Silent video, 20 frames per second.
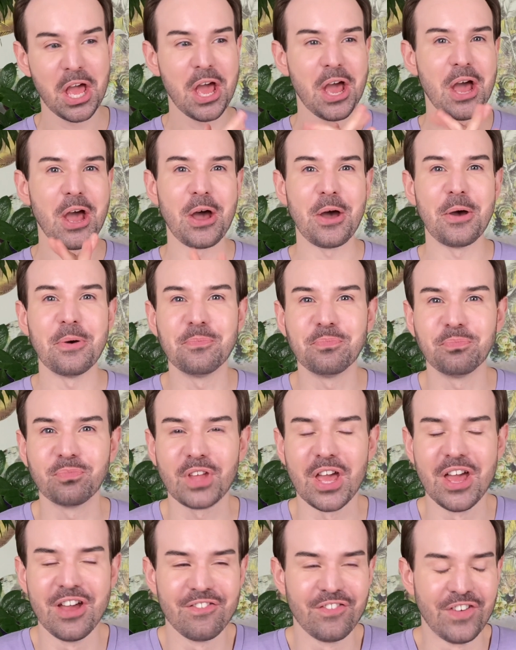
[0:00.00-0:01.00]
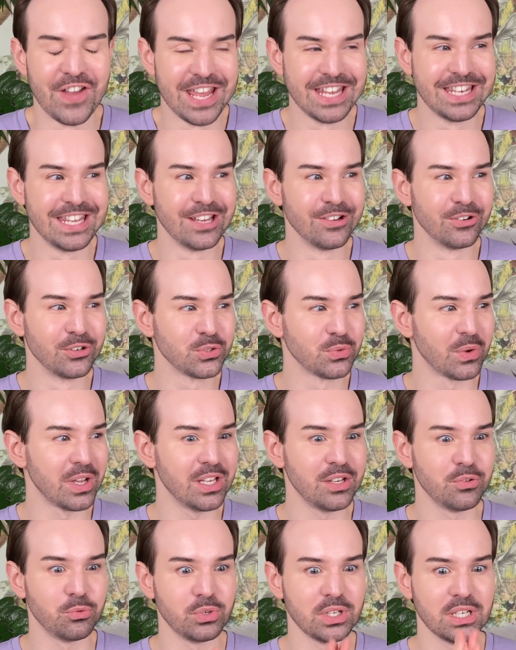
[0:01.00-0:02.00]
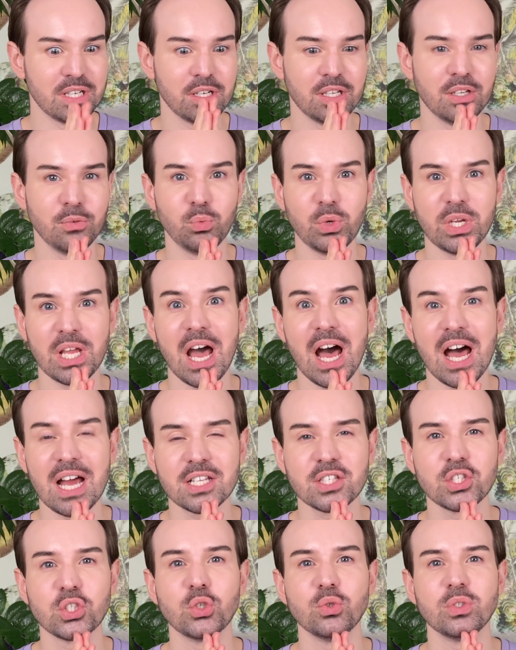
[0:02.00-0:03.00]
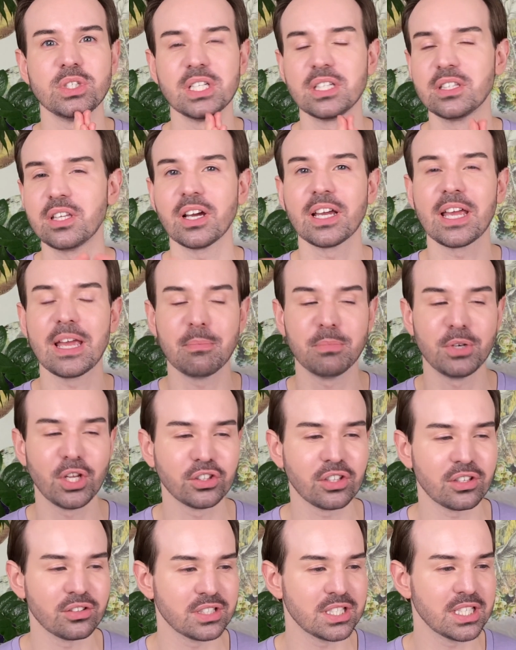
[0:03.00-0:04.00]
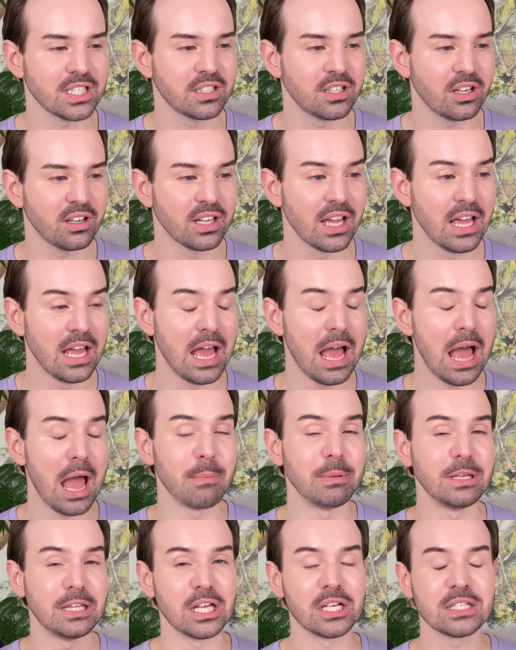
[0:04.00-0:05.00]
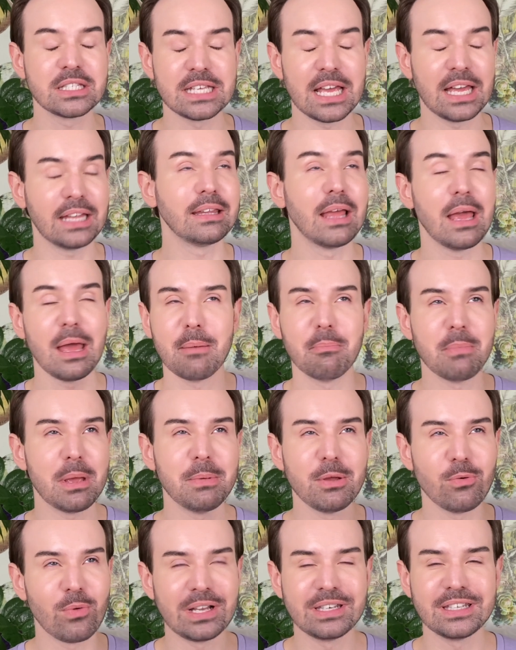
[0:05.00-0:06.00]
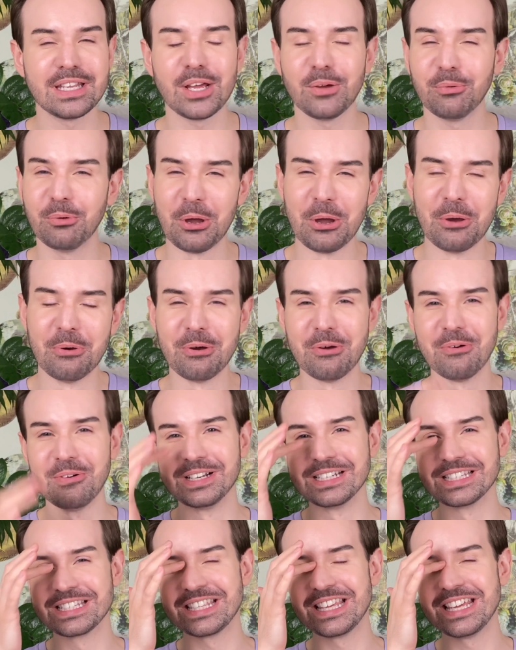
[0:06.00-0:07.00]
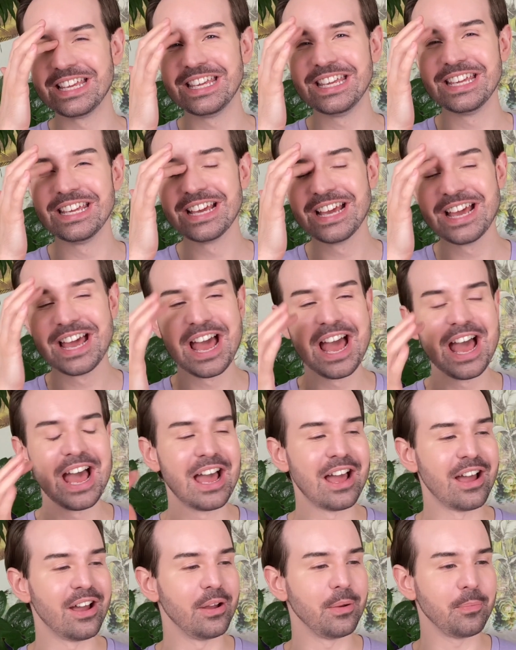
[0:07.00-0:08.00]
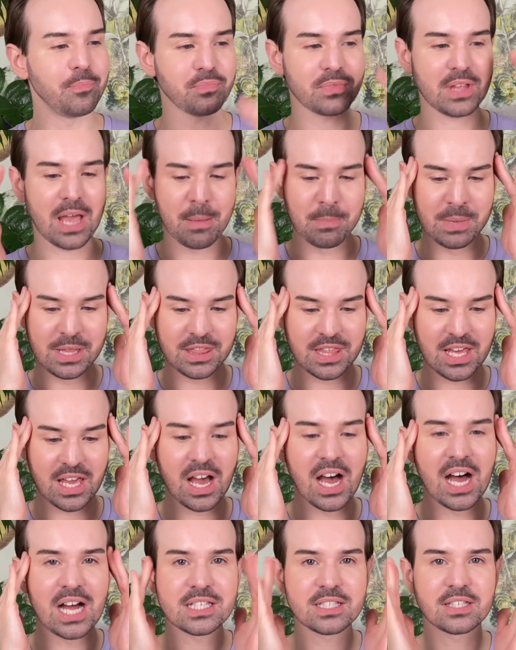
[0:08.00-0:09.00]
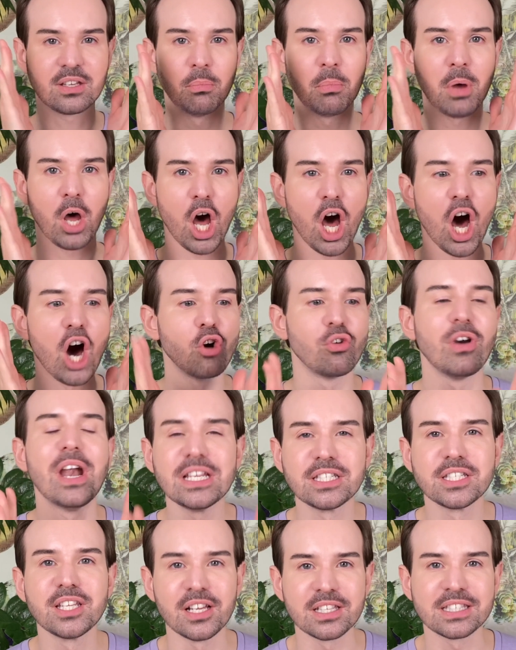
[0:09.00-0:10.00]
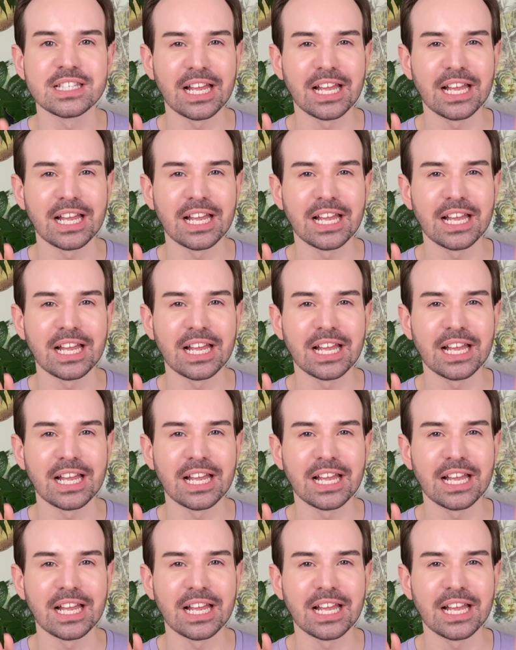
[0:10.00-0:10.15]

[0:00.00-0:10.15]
videos where he reacts to TikTok. I am not on TikTok. I mean, not yet. Maybe one day we will see. I mean, there are some horrendous